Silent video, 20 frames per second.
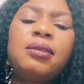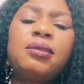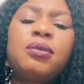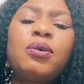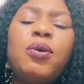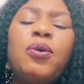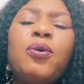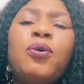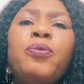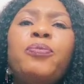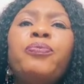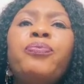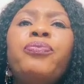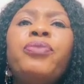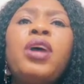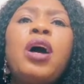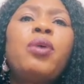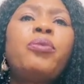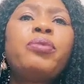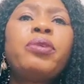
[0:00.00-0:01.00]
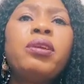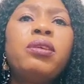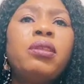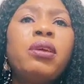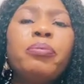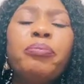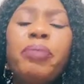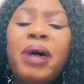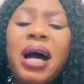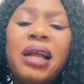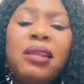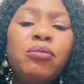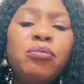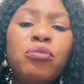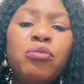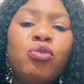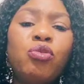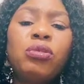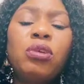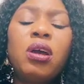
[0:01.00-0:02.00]
So I'll be in a bad
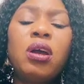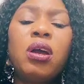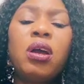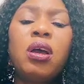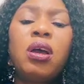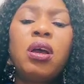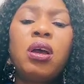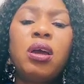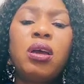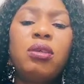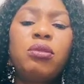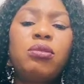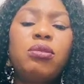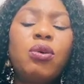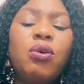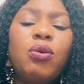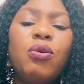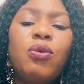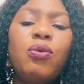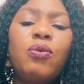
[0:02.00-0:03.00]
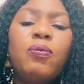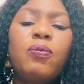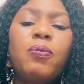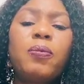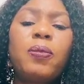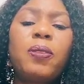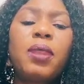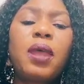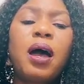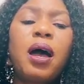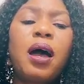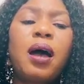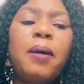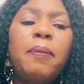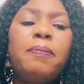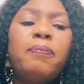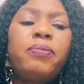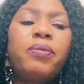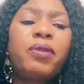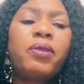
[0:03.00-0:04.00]
mood. So
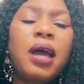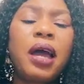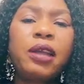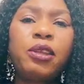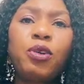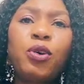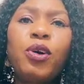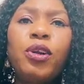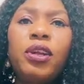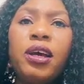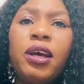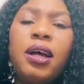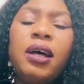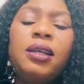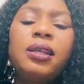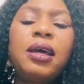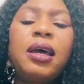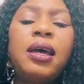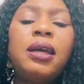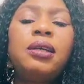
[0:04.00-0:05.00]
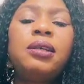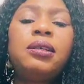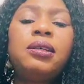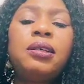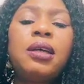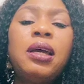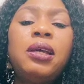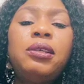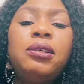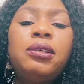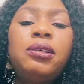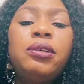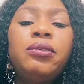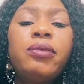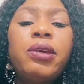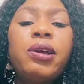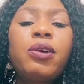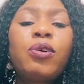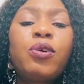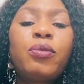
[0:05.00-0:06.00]
I told her, and she
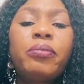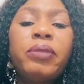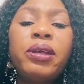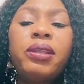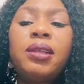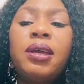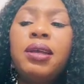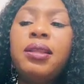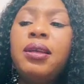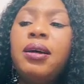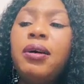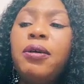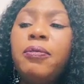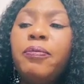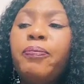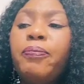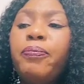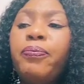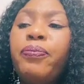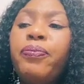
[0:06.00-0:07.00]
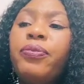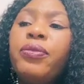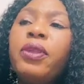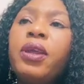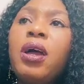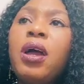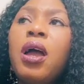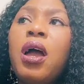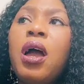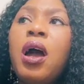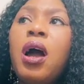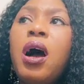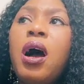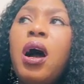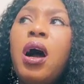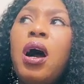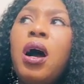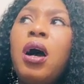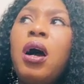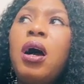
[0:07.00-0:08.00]
recommended
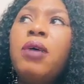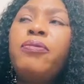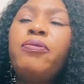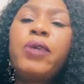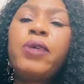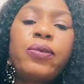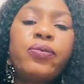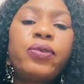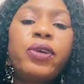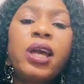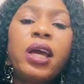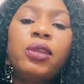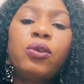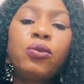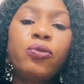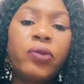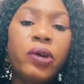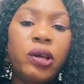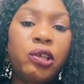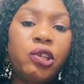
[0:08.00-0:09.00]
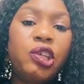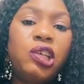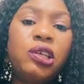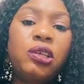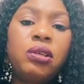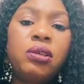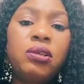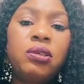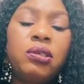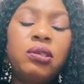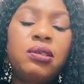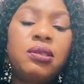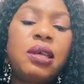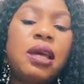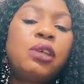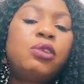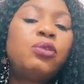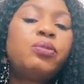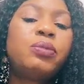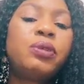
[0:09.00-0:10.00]
Fervin and Novogen. She
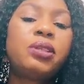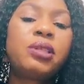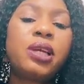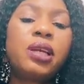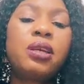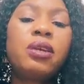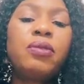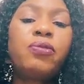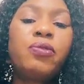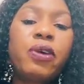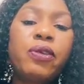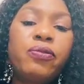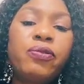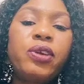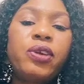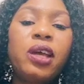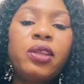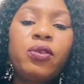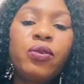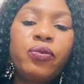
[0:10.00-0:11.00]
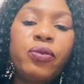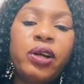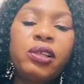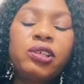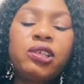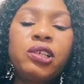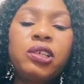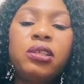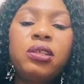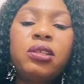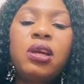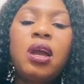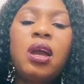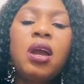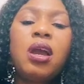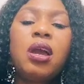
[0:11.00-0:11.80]
said I should be taking Fervin and Novogen.